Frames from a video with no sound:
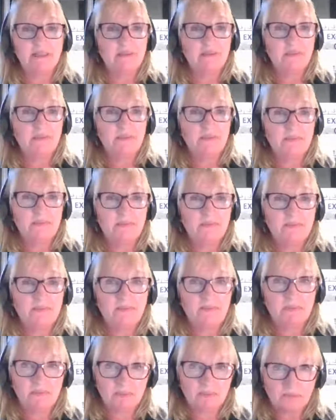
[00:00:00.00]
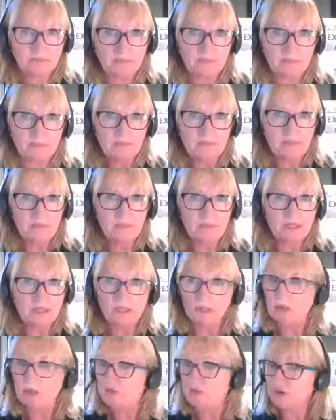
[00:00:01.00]
I
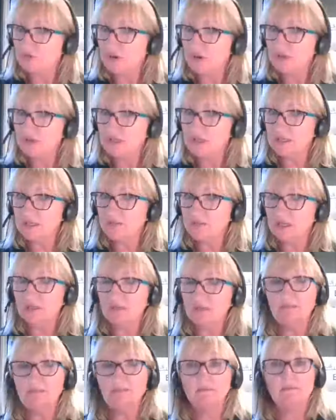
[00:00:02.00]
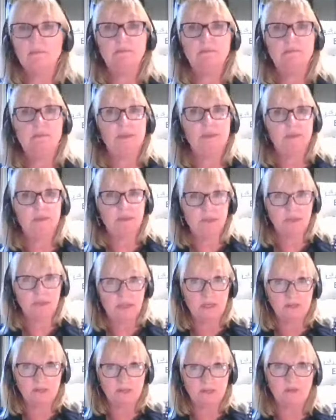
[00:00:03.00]
don't know if she wrote it as well, but it was
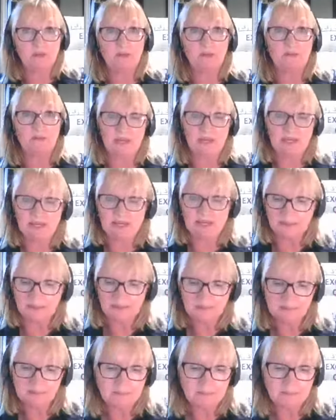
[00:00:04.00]
certainly performed by her.